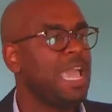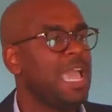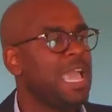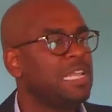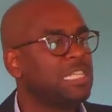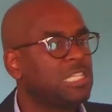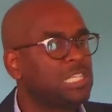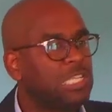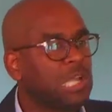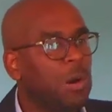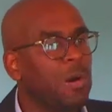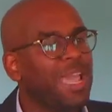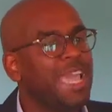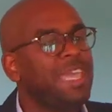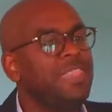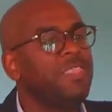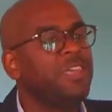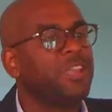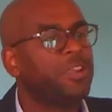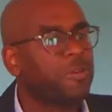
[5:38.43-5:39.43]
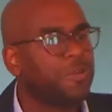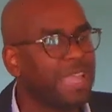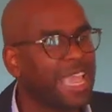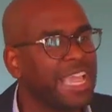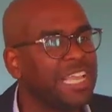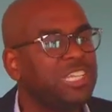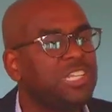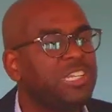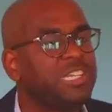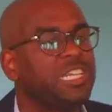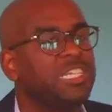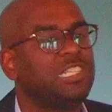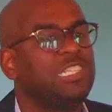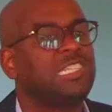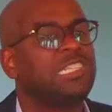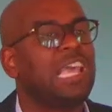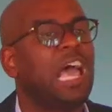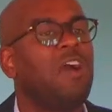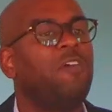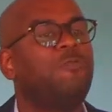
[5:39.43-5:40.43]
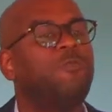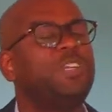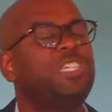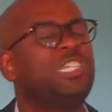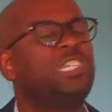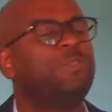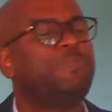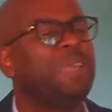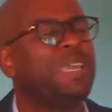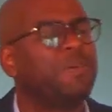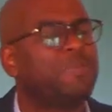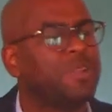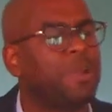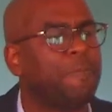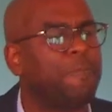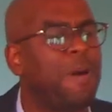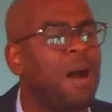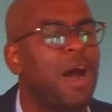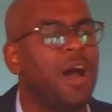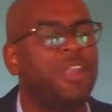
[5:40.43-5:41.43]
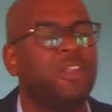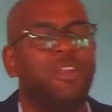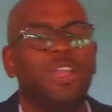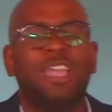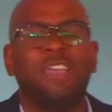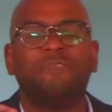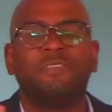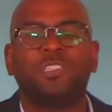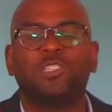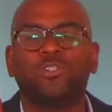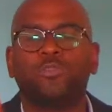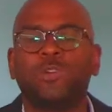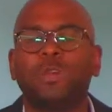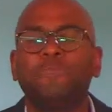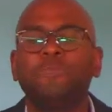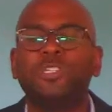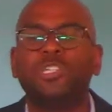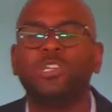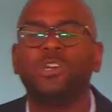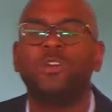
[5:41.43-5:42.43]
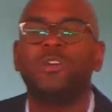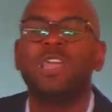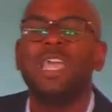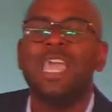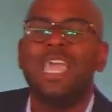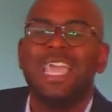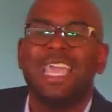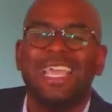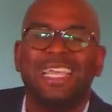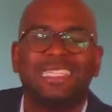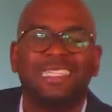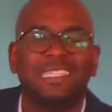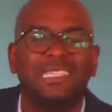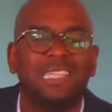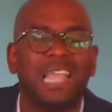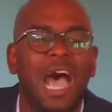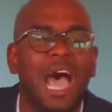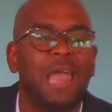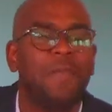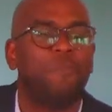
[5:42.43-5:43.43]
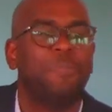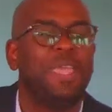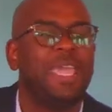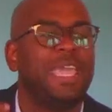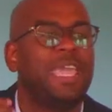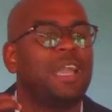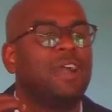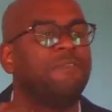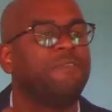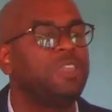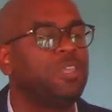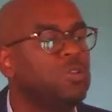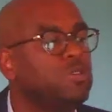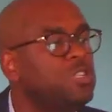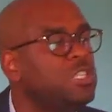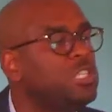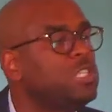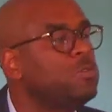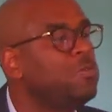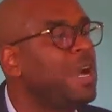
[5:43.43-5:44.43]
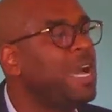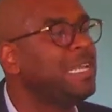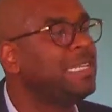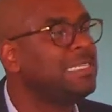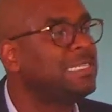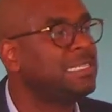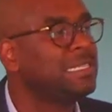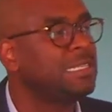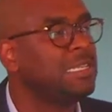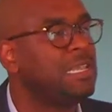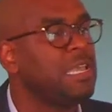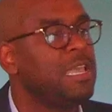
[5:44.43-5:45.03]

so, in the creation itself, we should be able to ponder if Scripture is not being of use to us,